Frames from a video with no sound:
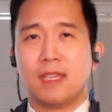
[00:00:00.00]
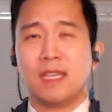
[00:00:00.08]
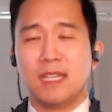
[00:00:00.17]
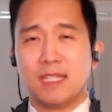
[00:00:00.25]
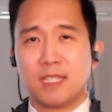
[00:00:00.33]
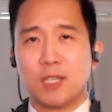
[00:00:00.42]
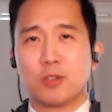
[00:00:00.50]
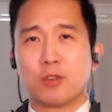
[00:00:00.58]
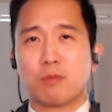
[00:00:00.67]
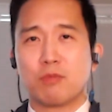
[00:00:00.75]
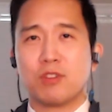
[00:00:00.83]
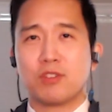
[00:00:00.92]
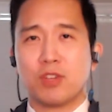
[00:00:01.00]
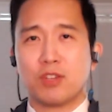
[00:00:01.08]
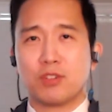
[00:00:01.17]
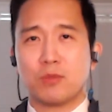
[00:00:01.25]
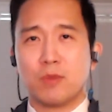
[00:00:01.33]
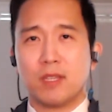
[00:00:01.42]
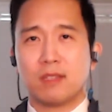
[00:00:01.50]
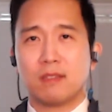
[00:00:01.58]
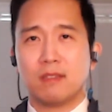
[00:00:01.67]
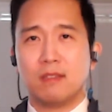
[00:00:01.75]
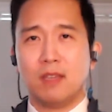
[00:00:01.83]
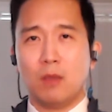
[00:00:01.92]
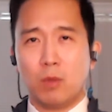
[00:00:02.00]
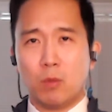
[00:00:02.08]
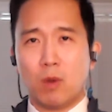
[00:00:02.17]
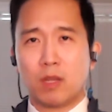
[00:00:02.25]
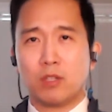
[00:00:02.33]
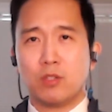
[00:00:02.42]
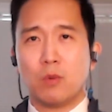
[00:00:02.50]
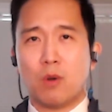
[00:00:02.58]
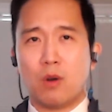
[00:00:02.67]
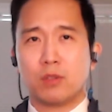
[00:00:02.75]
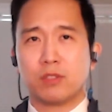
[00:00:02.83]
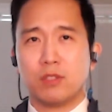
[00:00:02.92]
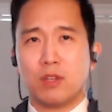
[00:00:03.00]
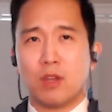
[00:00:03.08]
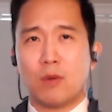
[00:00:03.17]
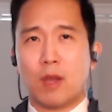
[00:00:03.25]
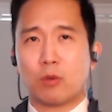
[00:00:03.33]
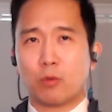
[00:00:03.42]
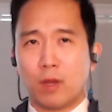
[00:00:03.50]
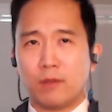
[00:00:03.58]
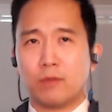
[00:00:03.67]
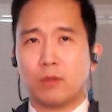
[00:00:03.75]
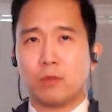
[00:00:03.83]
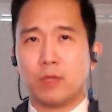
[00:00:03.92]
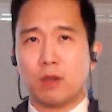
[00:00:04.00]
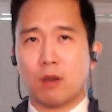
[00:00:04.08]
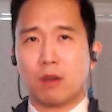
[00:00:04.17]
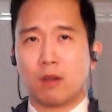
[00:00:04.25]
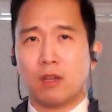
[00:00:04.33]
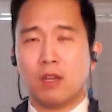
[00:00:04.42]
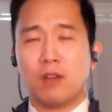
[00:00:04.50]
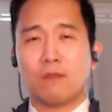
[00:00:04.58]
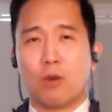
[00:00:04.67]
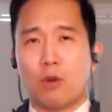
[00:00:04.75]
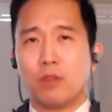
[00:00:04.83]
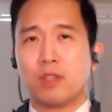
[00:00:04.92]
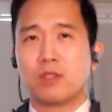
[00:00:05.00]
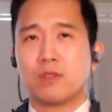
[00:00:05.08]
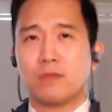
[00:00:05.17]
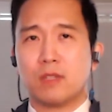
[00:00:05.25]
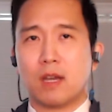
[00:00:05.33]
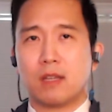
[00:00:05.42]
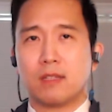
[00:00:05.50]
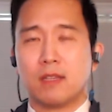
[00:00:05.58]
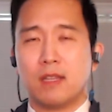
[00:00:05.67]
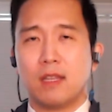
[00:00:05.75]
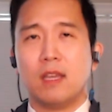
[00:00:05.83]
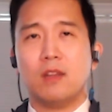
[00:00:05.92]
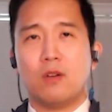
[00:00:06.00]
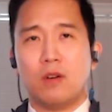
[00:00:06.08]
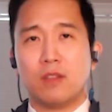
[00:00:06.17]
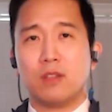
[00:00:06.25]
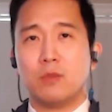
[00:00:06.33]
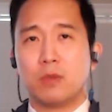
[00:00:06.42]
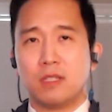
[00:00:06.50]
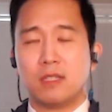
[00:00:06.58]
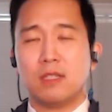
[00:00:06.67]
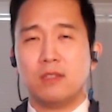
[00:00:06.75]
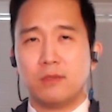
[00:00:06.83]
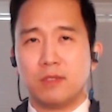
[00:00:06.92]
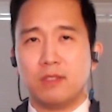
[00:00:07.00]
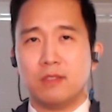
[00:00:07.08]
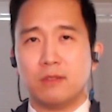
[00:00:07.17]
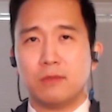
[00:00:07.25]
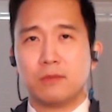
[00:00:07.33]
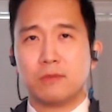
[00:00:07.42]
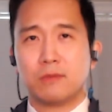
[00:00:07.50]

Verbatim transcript: It is Teacher Appreciation Week, and we wanted you all to know how grateful we are for all that you've done and all that you will continue to do.